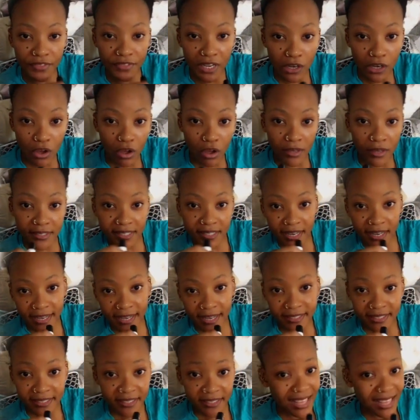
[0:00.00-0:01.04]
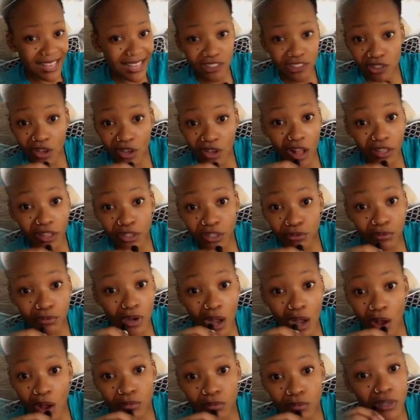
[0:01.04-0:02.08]
that is now left behind
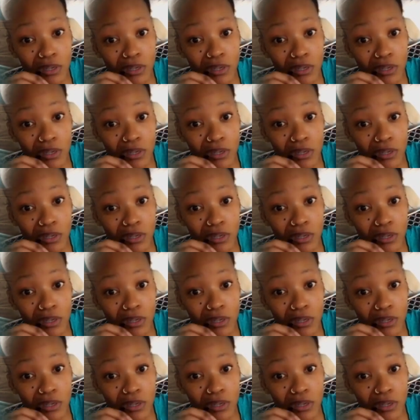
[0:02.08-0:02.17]
did not